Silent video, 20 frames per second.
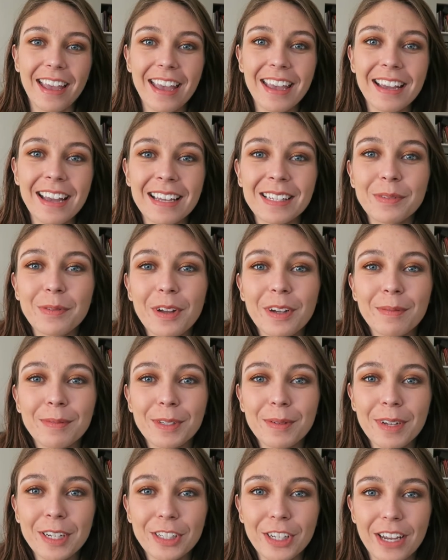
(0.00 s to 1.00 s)
Hey guys, welcome
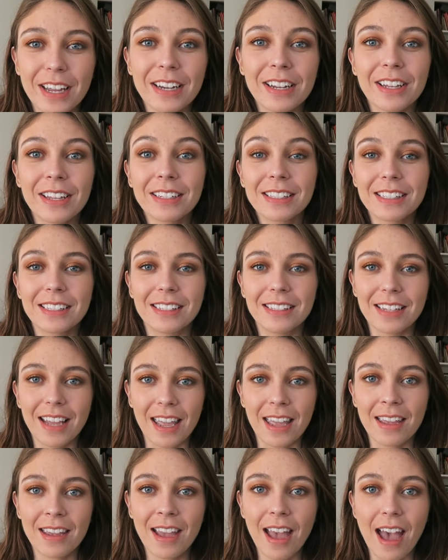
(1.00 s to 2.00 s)
to my channel.
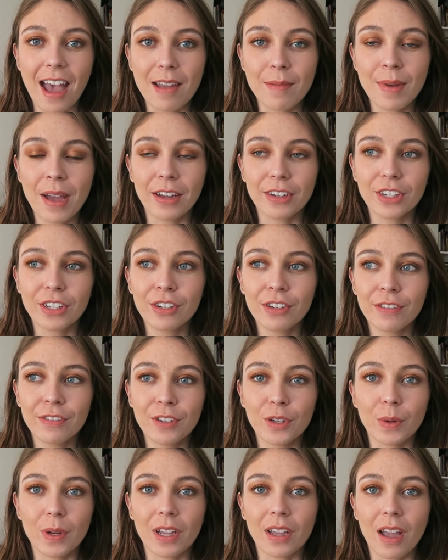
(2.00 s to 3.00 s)
Today I'm actually
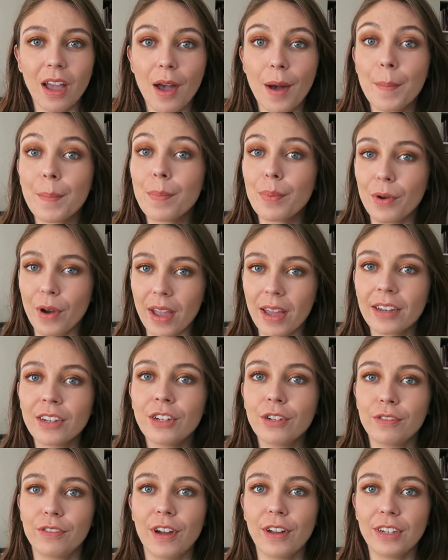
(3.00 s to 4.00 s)
reviewing a brand
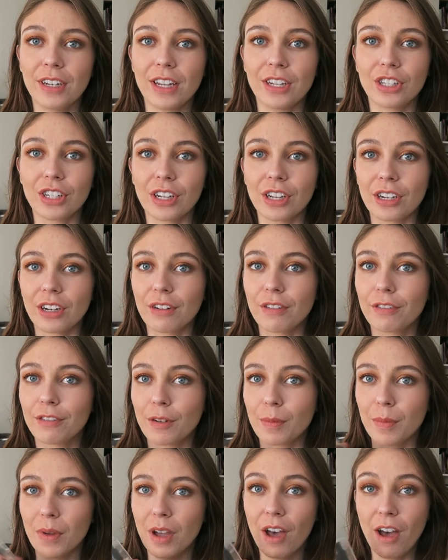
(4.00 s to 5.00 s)
new foundation
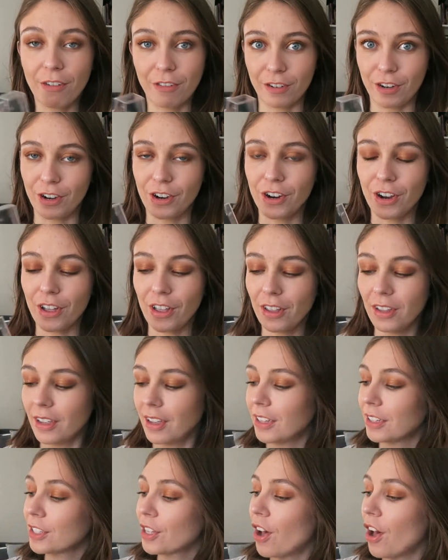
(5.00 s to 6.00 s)
from Covergirl.
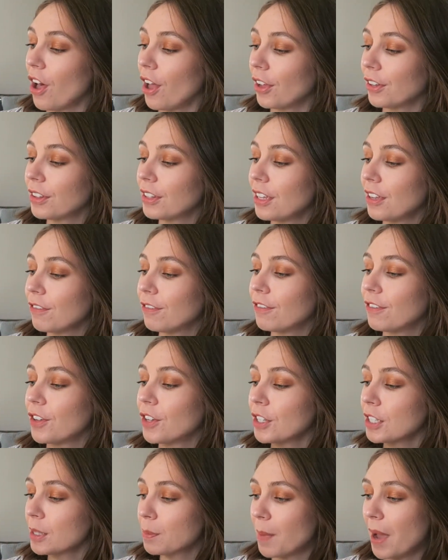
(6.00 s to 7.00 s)
It's called the
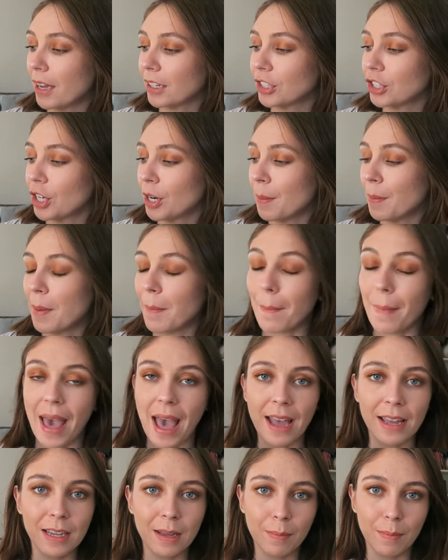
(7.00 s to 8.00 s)
Full Spectrum
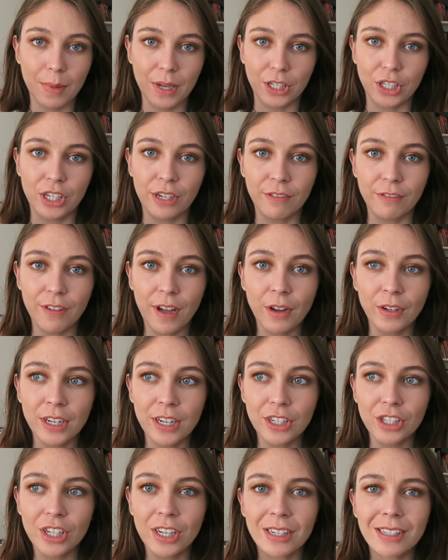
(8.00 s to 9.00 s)
Matte Ambition
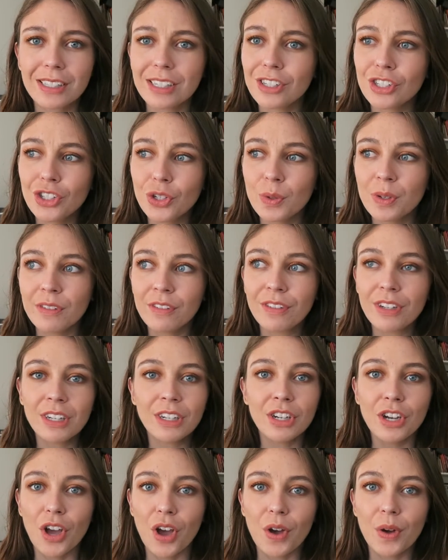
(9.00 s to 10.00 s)
Foundation. Did you
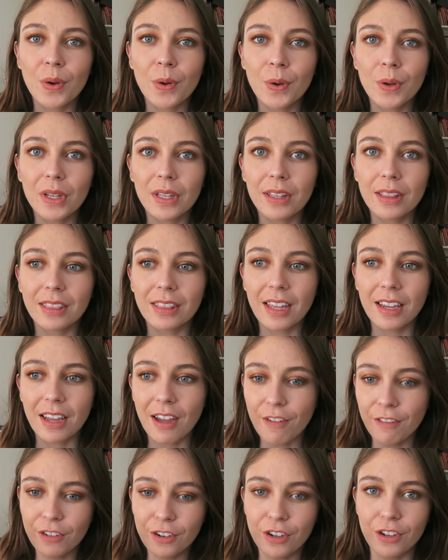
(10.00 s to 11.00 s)
even know that
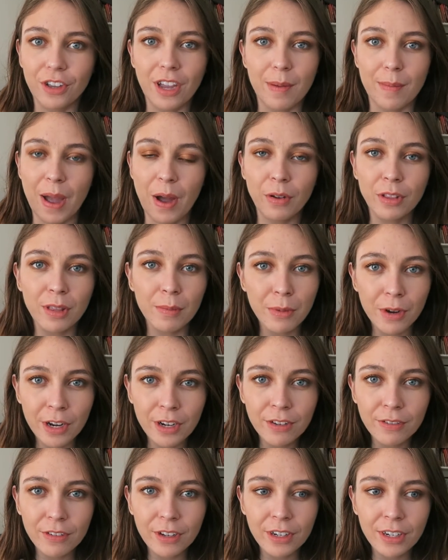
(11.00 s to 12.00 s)
Covergirl came out with a
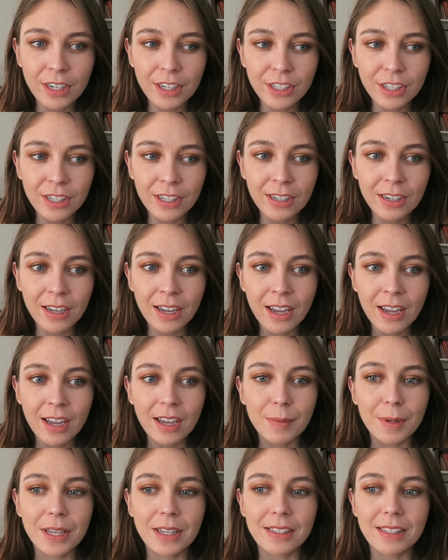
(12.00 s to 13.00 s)
brand new foundation?
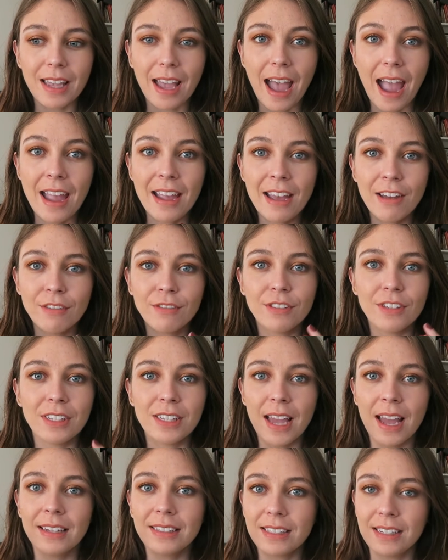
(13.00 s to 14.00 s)
Because I have
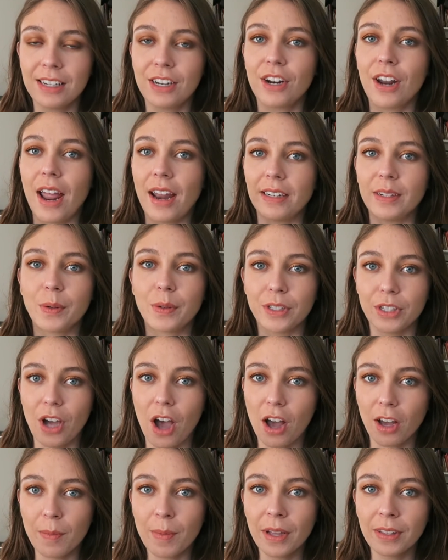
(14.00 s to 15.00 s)
yet to hear anyone
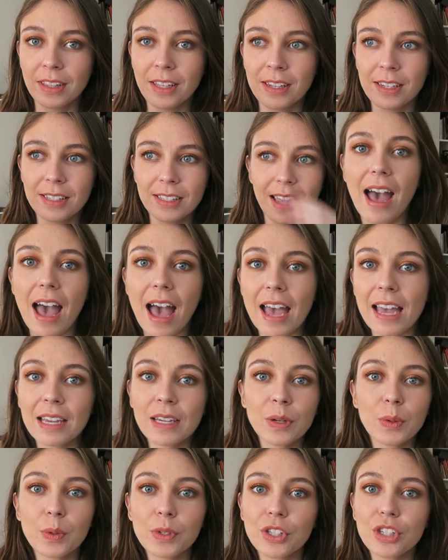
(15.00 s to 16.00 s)
talk about this.
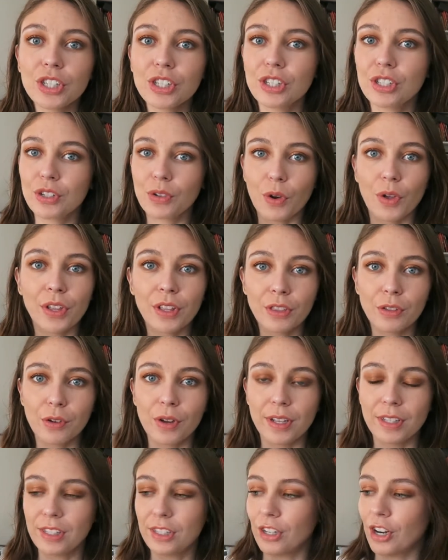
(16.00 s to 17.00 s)
I was just scrolling
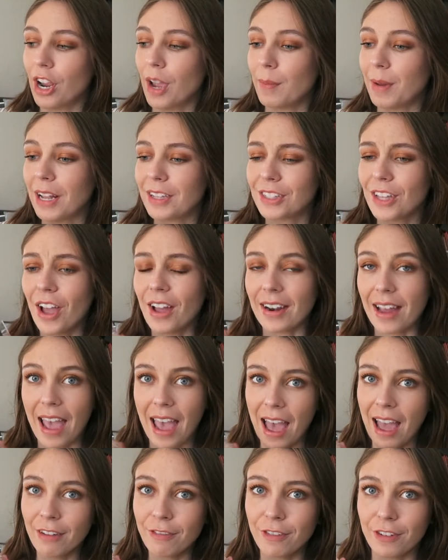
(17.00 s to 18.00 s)
through Instagram and I saw an
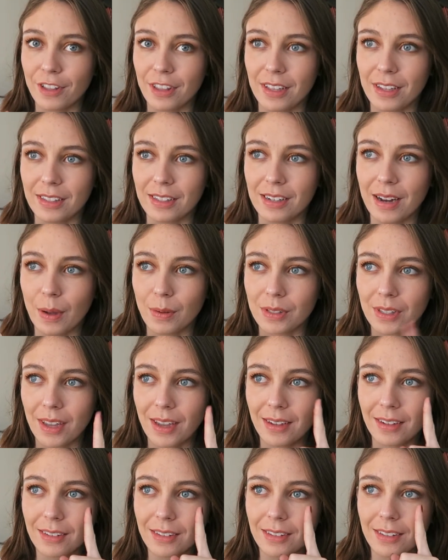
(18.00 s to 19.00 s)
ad for this and I was
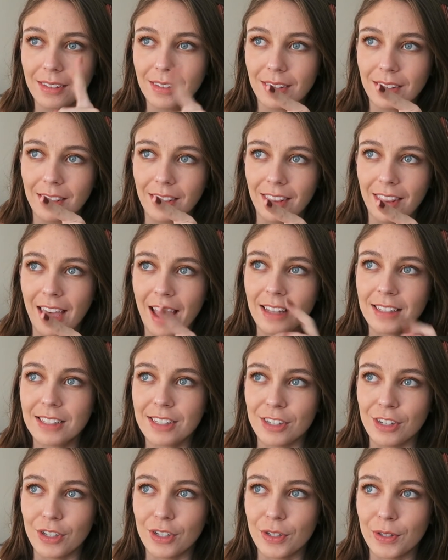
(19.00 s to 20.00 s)
like,
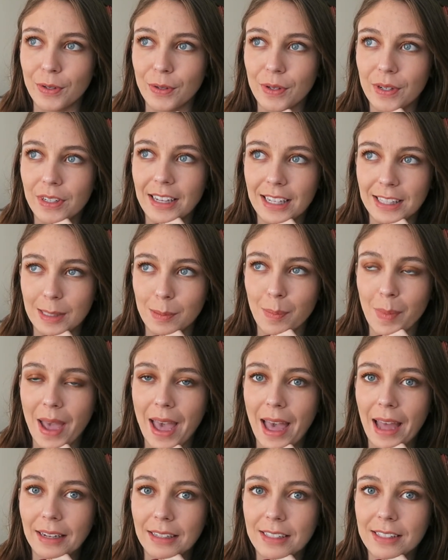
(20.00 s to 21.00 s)
that's new, it's
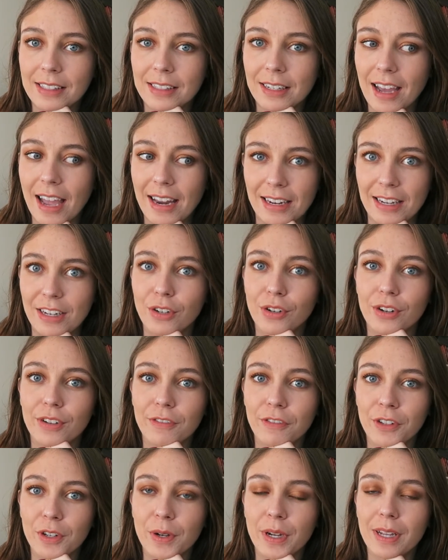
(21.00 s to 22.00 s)
matte, I need to
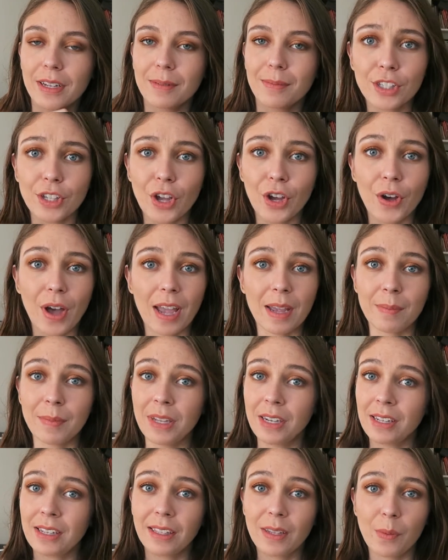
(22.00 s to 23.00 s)
review it. So I
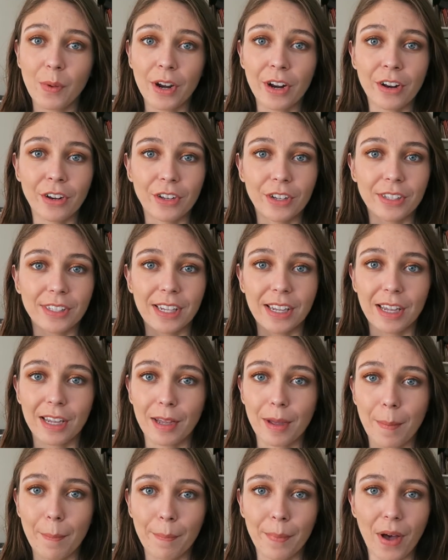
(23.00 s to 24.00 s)
immediately went on
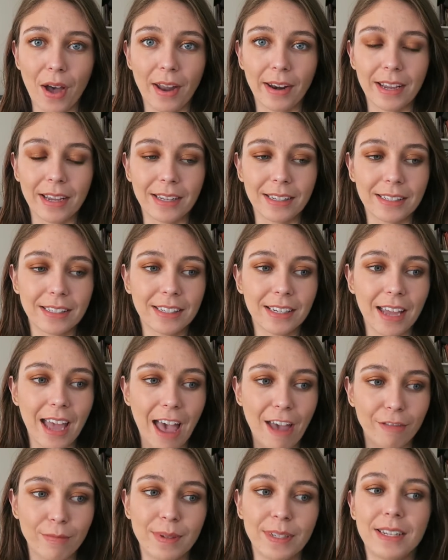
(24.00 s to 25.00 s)
Ulta, bought it.
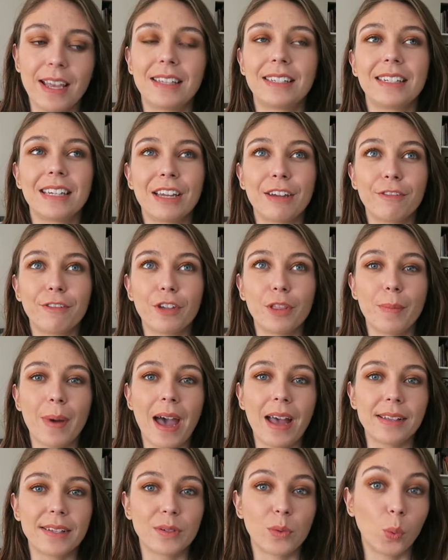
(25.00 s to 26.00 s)
I've been testing it for the
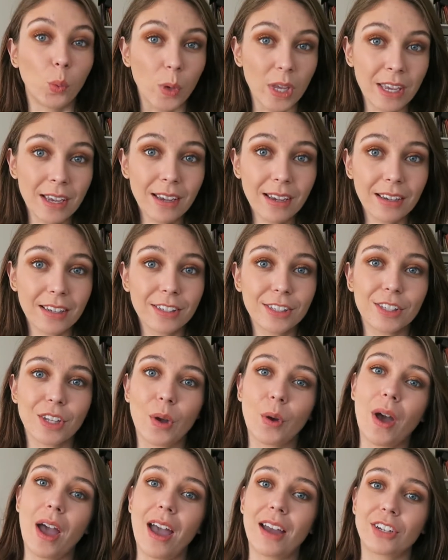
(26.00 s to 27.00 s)
past week,
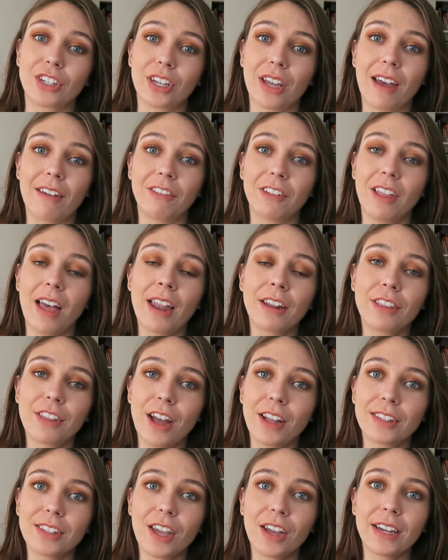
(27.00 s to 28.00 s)
so I actually have a lot of
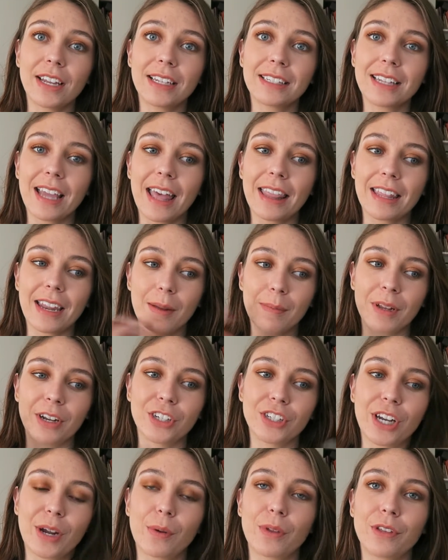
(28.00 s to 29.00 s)
thoughts on it that I'm going
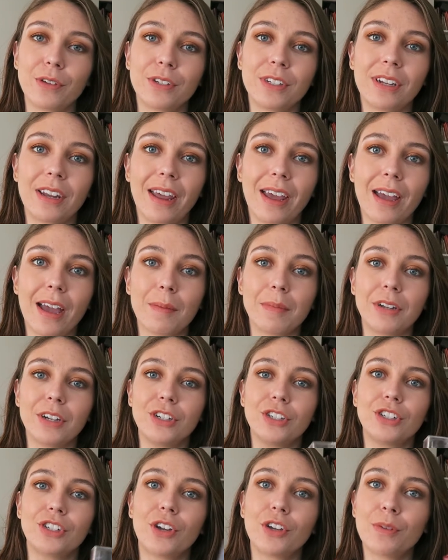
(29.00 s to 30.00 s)
to share with you today. I'm
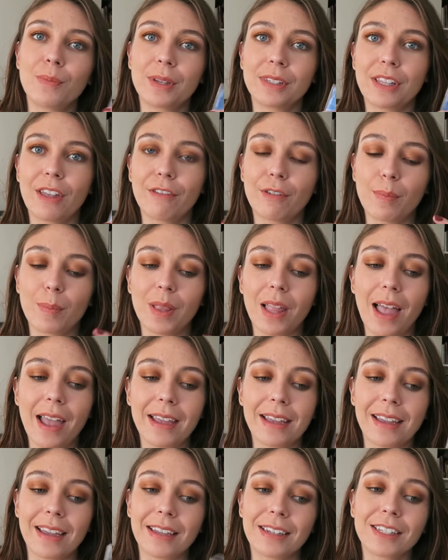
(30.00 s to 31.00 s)
going to show you myself
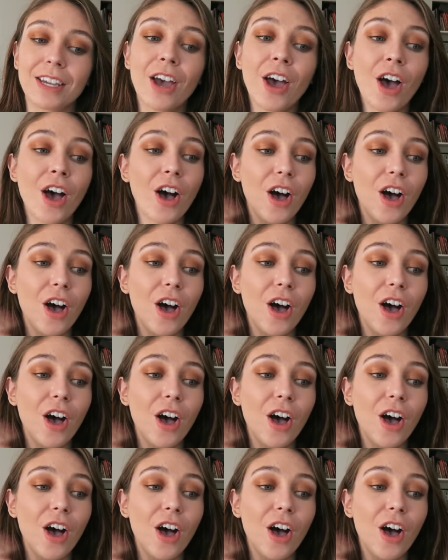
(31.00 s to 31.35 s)
applying it.